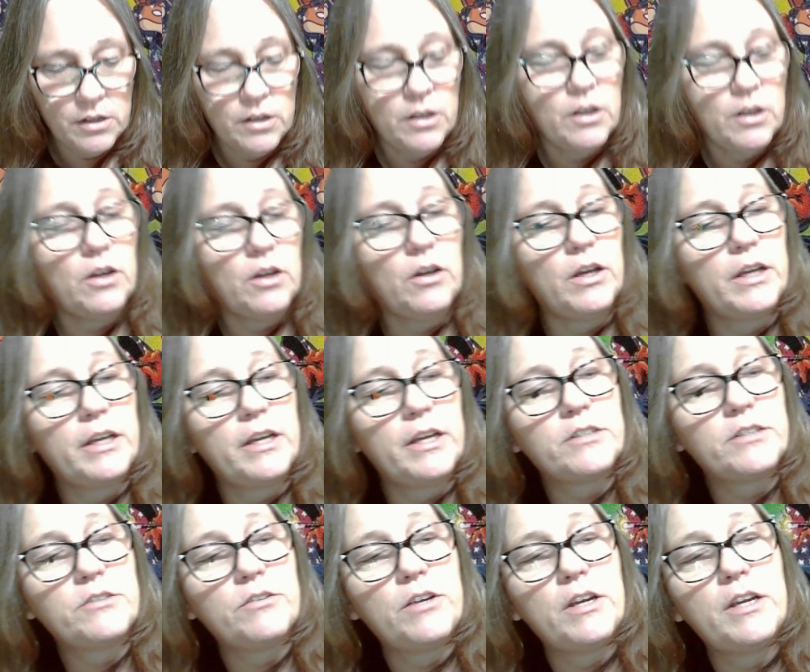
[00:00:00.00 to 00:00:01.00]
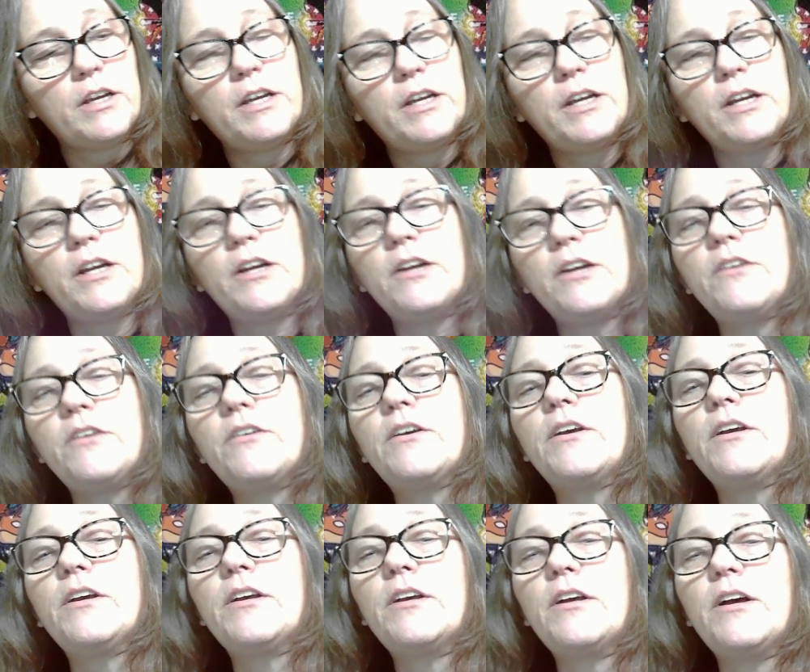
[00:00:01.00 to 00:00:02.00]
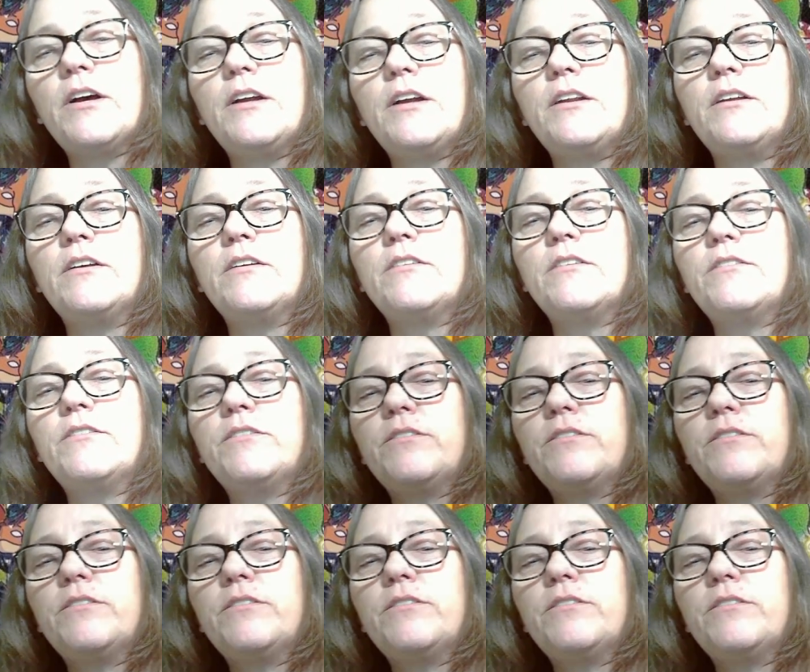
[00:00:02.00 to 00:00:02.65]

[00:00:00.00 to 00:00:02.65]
Uh, I guess right here you can kind of